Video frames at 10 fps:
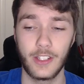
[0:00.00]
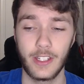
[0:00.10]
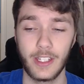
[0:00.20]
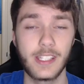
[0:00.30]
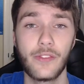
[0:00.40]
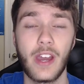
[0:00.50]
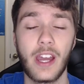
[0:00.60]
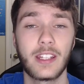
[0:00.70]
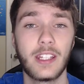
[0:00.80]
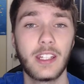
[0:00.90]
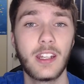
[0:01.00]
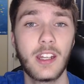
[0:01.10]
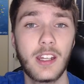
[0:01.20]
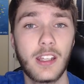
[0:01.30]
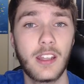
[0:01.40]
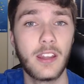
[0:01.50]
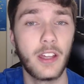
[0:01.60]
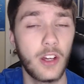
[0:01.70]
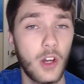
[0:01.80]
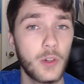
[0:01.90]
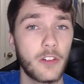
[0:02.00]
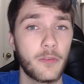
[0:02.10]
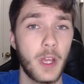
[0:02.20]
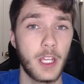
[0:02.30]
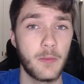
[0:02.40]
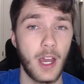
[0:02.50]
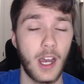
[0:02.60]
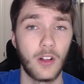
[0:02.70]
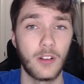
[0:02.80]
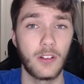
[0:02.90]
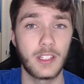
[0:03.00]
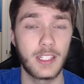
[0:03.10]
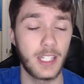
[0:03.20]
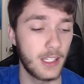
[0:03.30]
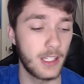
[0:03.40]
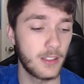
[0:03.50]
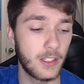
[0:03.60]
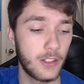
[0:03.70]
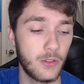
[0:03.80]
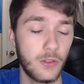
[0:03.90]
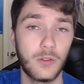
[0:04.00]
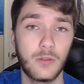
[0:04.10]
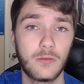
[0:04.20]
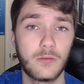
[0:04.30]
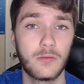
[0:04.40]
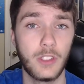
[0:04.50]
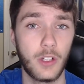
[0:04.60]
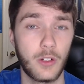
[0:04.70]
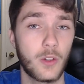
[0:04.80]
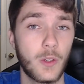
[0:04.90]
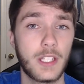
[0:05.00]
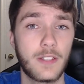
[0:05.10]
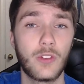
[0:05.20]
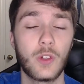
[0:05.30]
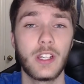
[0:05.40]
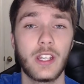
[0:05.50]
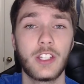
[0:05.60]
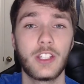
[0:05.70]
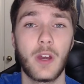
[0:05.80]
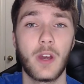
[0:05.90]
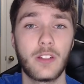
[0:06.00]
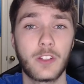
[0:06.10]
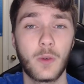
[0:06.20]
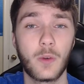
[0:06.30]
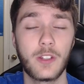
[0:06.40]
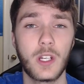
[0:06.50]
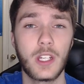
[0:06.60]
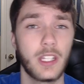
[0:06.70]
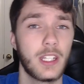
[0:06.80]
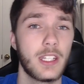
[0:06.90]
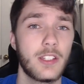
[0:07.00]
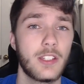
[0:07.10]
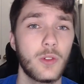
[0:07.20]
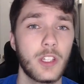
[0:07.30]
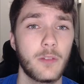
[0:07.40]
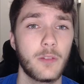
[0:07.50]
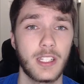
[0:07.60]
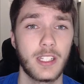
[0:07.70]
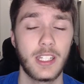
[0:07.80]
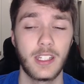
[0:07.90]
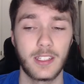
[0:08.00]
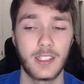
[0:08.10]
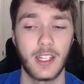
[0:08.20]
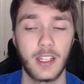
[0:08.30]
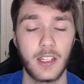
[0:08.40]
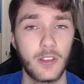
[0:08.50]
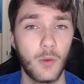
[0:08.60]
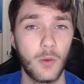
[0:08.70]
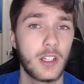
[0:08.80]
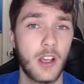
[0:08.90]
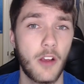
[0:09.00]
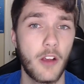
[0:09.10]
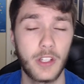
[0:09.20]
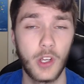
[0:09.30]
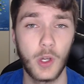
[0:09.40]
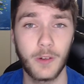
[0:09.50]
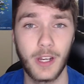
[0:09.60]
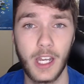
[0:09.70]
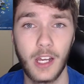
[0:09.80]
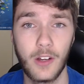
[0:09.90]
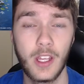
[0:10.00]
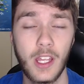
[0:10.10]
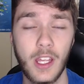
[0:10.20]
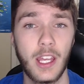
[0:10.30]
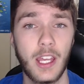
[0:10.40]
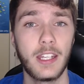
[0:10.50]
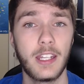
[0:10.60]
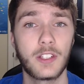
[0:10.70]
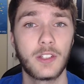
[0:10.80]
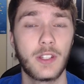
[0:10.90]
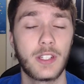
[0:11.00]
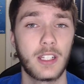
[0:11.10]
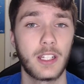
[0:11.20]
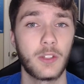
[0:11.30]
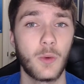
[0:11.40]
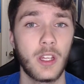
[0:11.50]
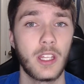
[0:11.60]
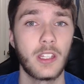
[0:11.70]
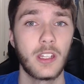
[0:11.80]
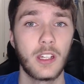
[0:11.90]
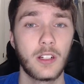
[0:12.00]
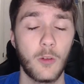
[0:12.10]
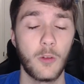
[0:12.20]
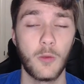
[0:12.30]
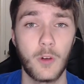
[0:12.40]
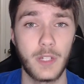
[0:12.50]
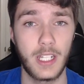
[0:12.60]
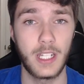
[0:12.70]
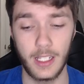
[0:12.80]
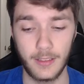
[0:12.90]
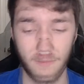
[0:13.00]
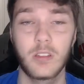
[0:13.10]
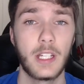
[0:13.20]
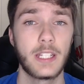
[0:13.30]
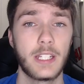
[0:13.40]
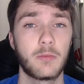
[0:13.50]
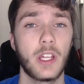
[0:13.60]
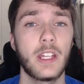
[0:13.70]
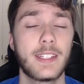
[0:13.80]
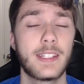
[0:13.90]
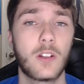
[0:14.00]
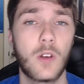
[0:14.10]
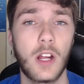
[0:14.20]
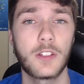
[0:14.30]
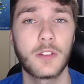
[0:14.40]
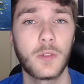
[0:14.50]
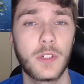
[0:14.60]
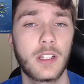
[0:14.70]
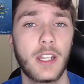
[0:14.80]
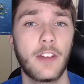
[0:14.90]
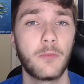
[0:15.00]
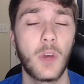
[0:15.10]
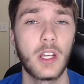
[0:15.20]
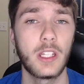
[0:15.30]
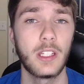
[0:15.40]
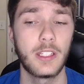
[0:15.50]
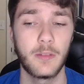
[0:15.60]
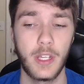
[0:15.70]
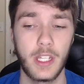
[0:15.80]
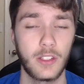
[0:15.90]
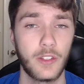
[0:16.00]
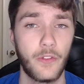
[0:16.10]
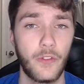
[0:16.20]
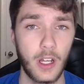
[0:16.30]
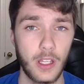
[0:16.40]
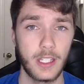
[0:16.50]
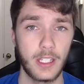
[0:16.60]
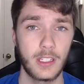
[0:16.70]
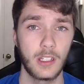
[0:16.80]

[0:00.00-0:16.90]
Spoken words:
is the fact that the owner of PayPal set to create this floating nation by the year 2020, and he's doing it because he doesn't like the way the government's going right now, and he also doesn't like the way that global warming's heading. His plan is to crowdsource enough money to basically fund this